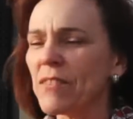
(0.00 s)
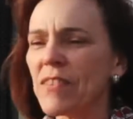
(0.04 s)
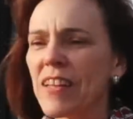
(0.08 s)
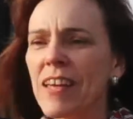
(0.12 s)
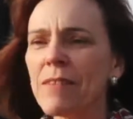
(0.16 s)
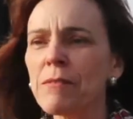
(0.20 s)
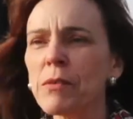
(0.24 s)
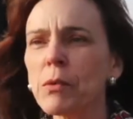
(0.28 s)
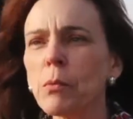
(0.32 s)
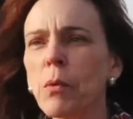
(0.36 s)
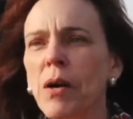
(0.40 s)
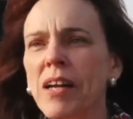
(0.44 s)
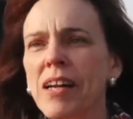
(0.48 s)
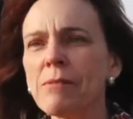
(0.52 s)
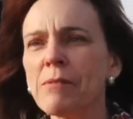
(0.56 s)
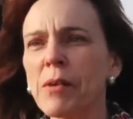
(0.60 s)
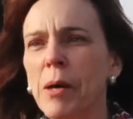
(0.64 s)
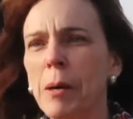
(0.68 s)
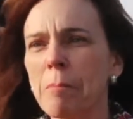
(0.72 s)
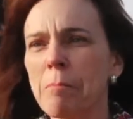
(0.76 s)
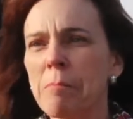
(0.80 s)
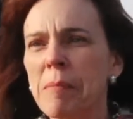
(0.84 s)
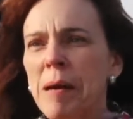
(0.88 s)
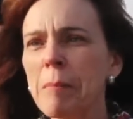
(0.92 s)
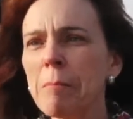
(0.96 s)
even one of our
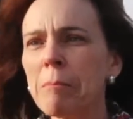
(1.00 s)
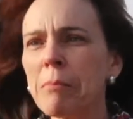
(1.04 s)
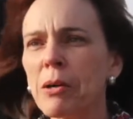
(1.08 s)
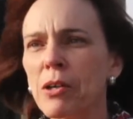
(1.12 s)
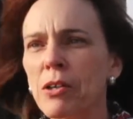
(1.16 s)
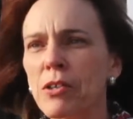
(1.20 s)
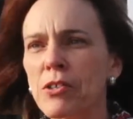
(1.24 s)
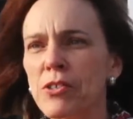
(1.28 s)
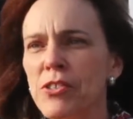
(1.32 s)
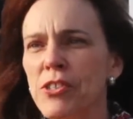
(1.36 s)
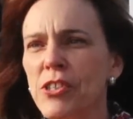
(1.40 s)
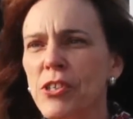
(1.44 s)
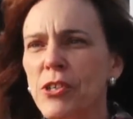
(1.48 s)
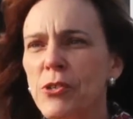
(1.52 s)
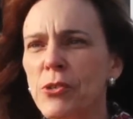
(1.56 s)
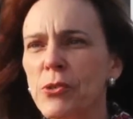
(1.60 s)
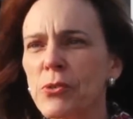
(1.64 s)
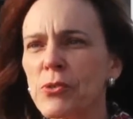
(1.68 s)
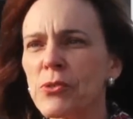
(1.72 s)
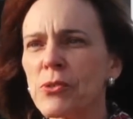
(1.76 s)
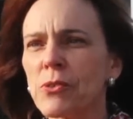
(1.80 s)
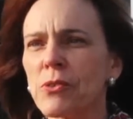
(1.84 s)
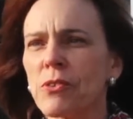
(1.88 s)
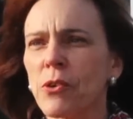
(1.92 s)
members, whose